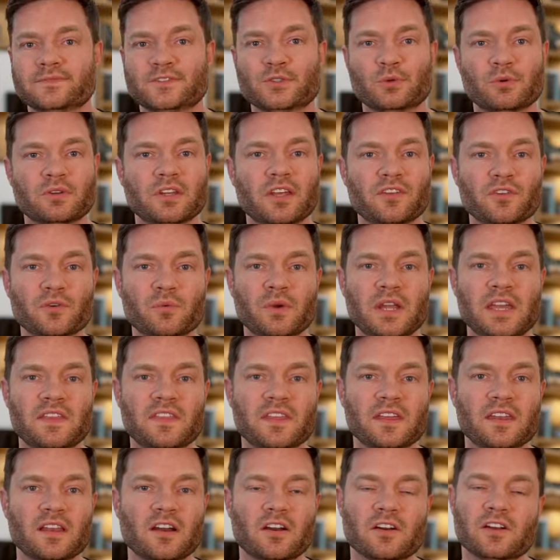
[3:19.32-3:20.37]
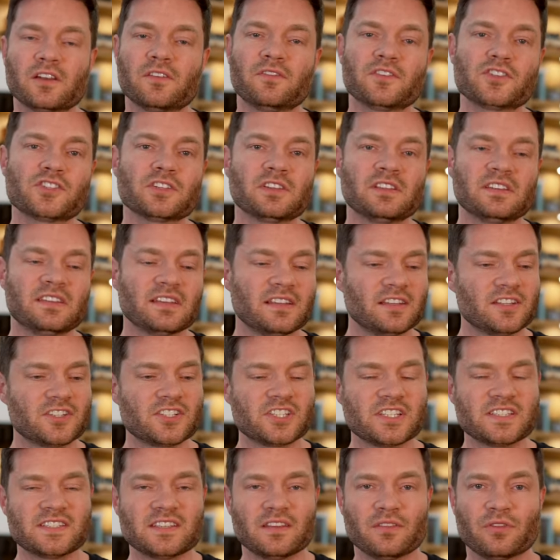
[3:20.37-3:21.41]
So another way that artificial
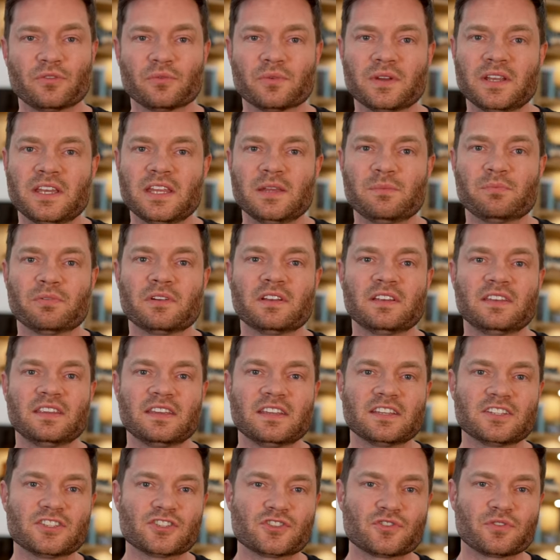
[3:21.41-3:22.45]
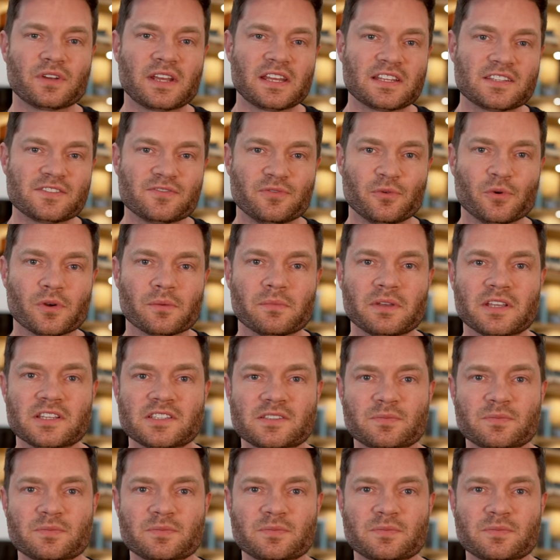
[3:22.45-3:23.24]
intelligence and 3D printing is transforming